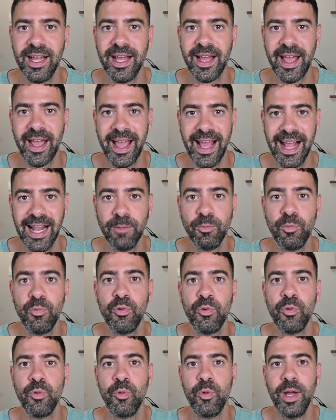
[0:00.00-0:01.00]
Helm
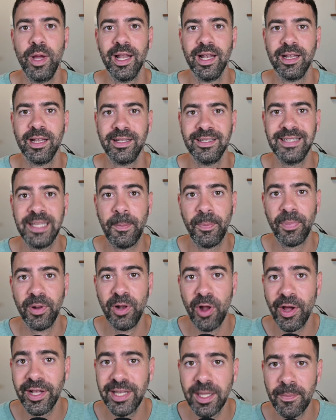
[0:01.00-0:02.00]
will
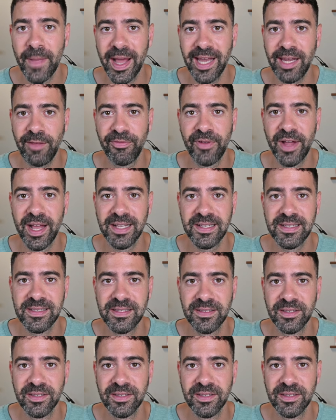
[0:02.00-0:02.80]
deploy the manifest